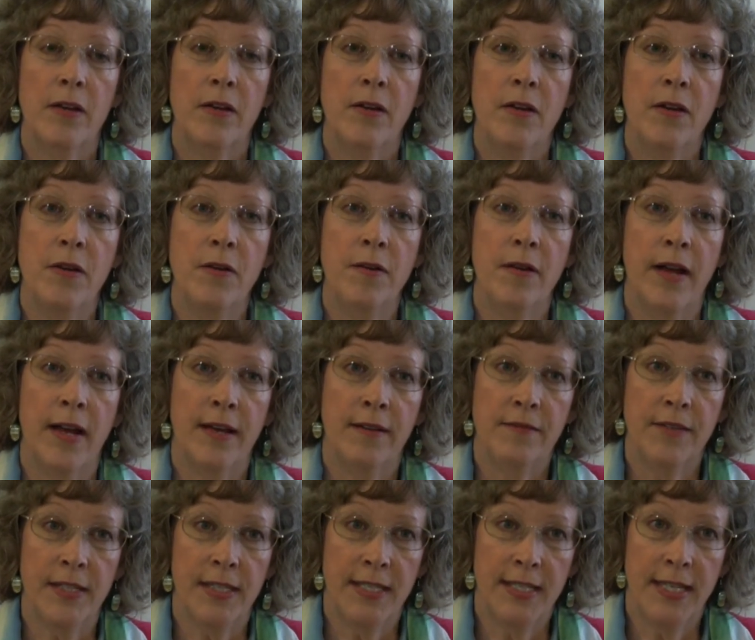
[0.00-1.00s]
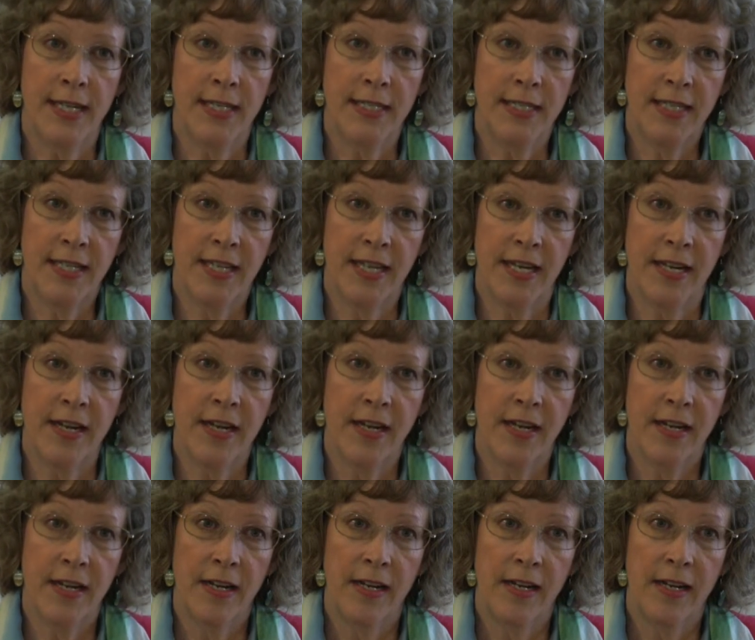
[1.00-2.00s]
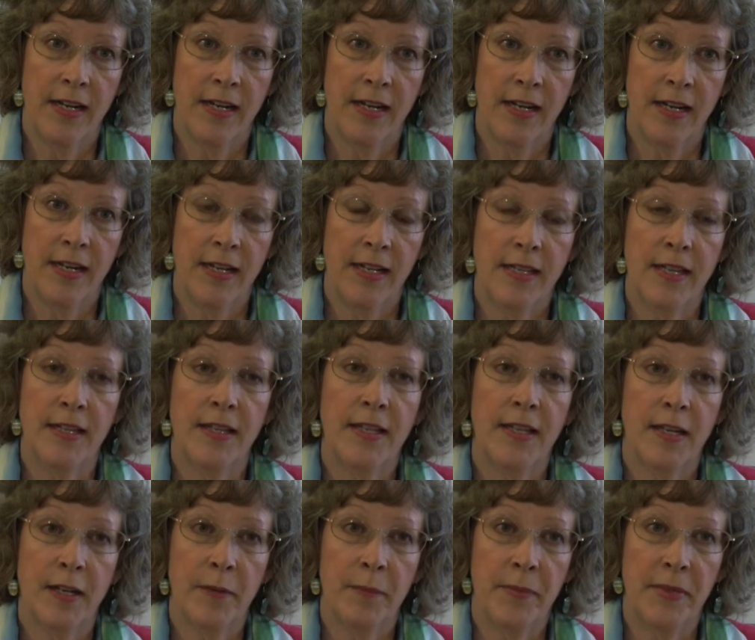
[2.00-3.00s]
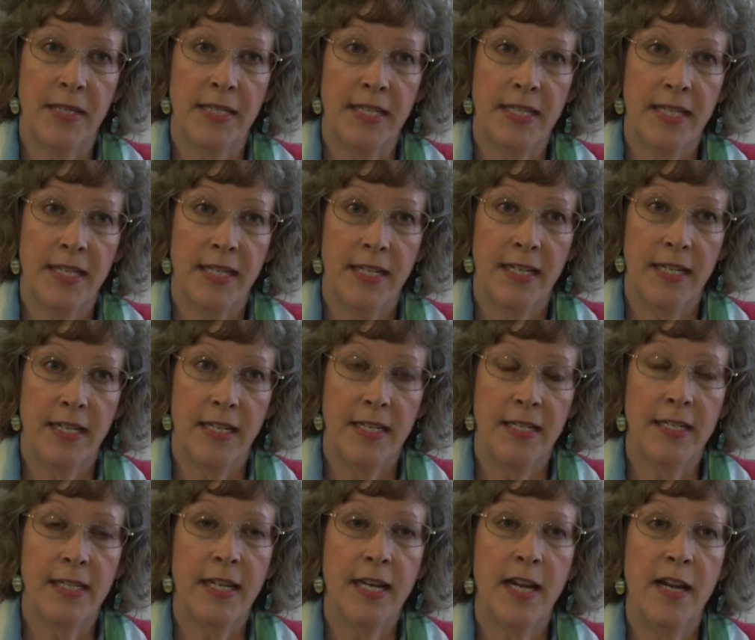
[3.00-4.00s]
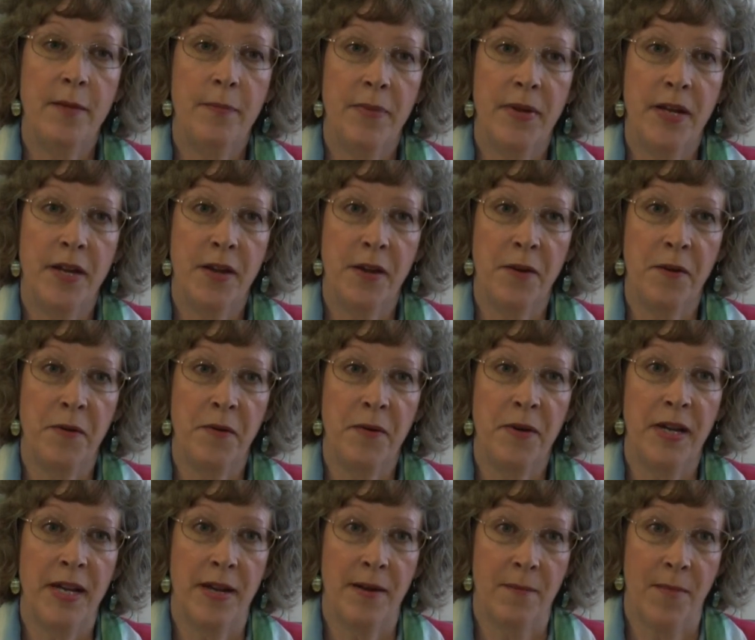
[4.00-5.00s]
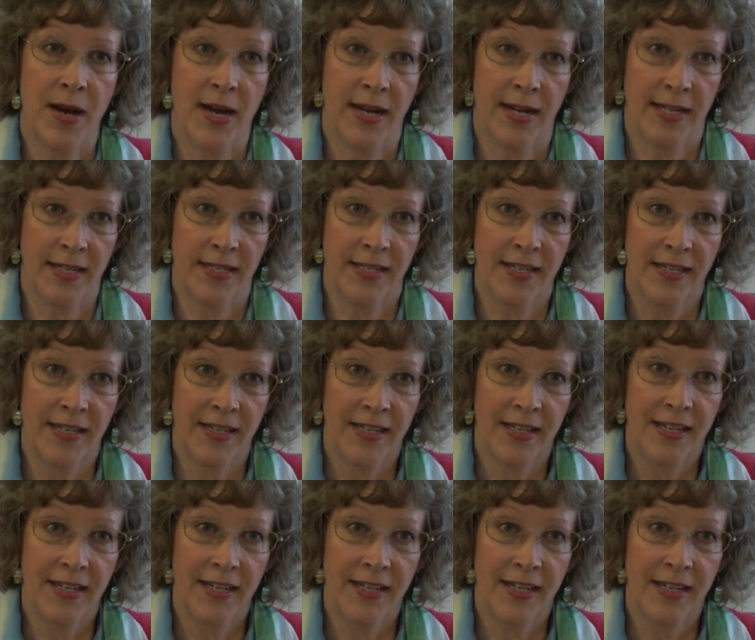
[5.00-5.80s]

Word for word: you have the sense that the therapist is keeping you in mind,